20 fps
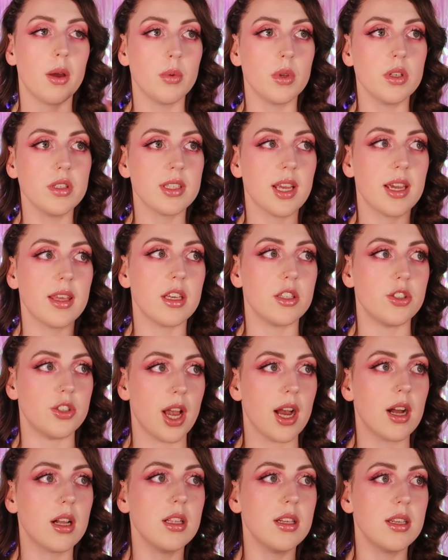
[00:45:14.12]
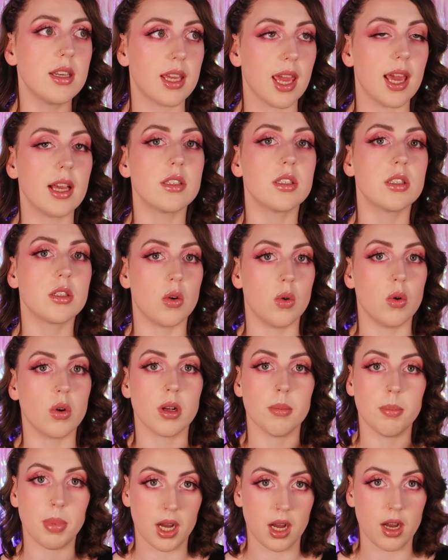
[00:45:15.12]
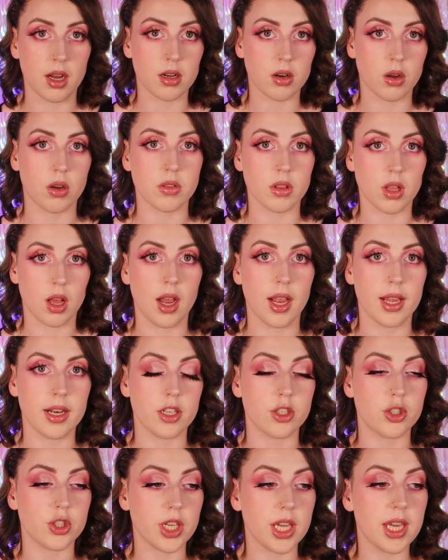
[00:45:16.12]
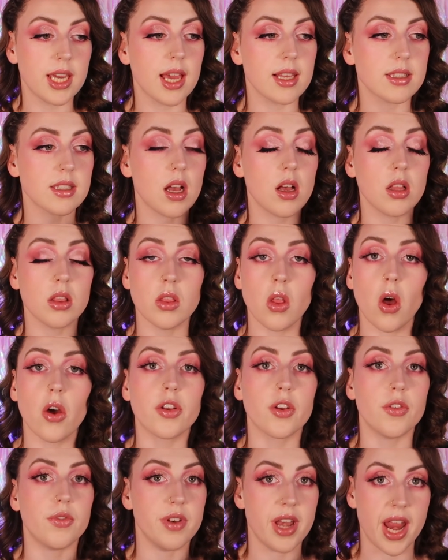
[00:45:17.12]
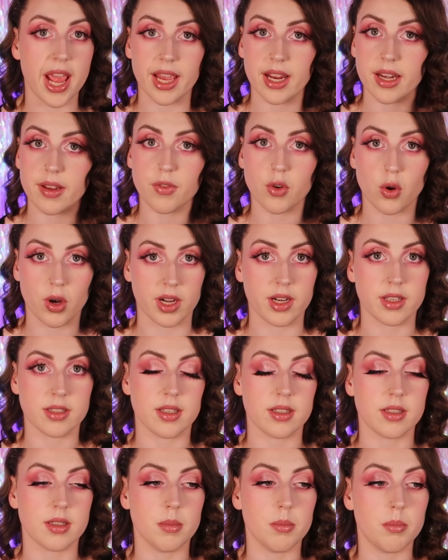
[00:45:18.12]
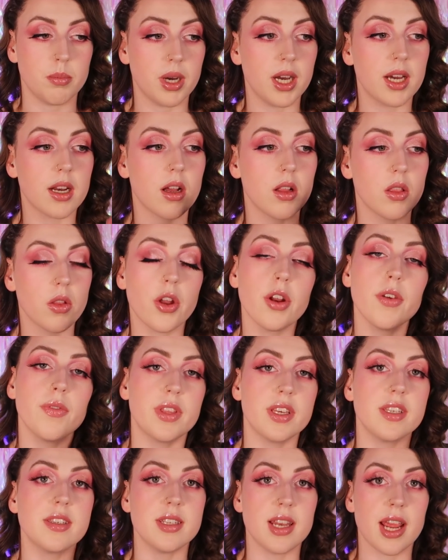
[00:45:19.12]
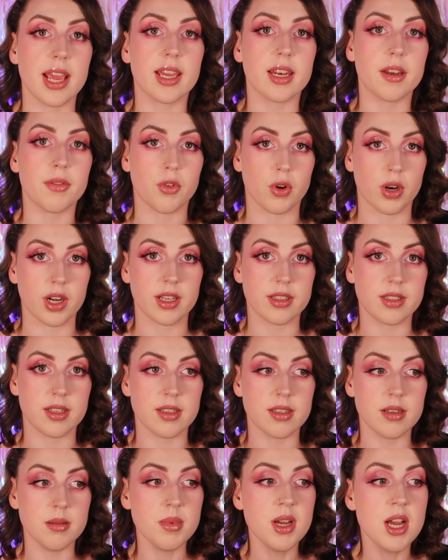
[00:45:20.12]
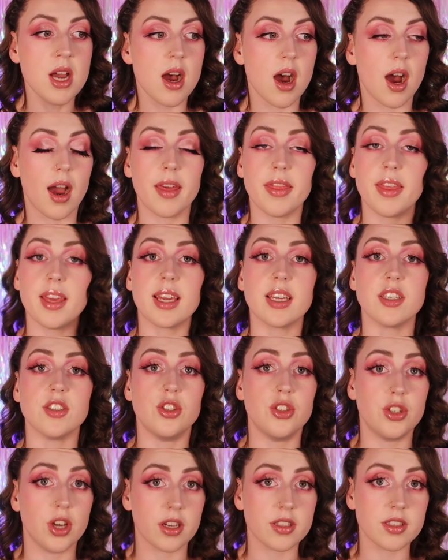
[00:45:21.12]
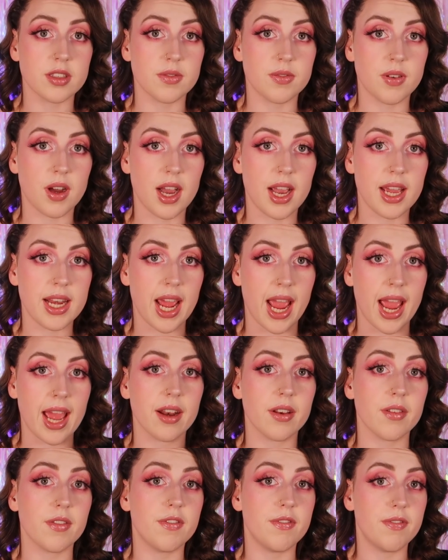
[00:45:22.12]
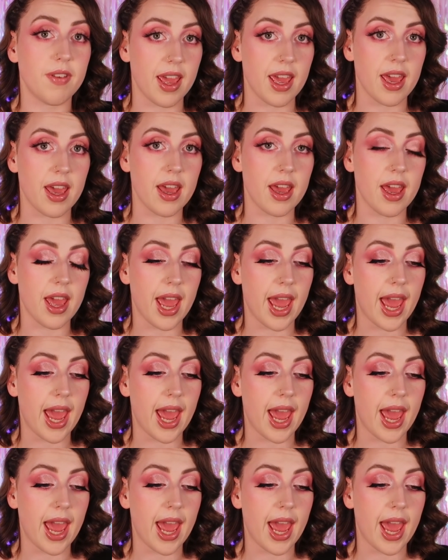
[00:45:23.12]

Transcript: I will say that Jacqueline gets torn apart online and she gets a lot of negative criticism, but a lot of this negative criticism I think is justified and fair.